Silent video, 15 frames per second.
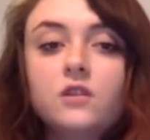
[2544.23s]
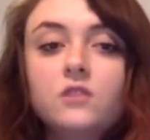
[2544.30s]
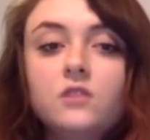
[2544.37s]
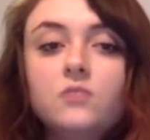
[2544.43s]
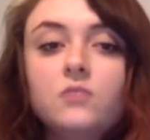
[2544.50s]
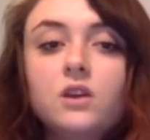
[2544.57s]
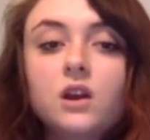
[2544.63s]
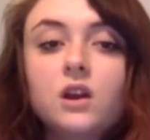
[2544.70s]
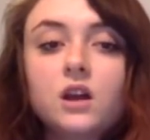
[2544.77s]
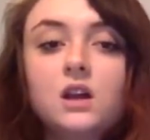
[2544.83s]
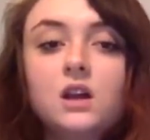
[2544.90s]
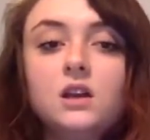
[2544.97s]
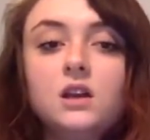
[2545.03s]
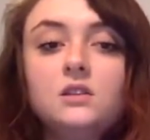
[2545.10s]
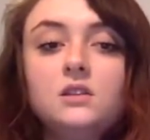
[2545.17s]

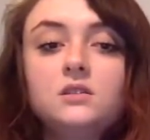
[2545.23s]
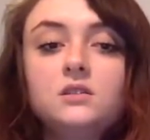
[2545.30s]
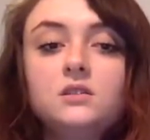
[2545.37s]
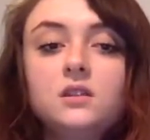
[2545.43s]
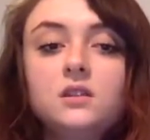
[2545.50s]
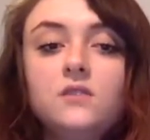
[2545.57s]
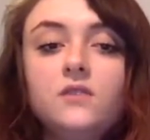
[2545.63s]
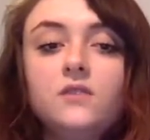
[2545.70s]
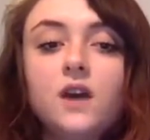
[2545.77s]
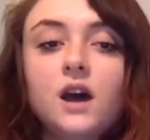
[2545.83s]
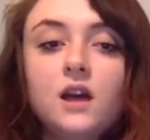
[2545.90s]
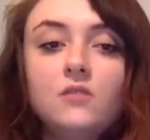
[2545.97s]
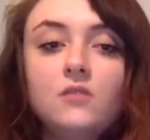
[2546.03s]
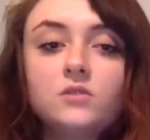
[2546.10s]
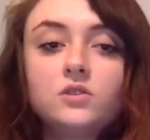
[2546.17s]
Because if
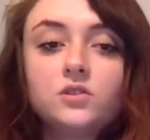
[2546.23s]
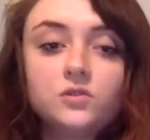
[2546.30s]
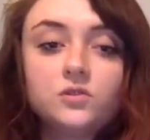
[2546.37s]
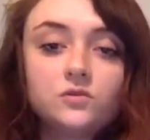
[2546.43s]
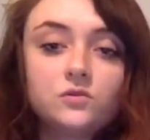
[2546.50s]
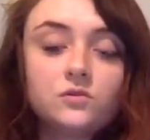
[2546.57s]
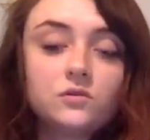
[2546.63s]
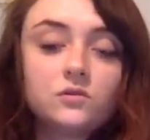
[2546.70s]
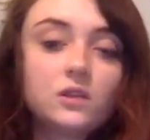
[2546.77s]
I was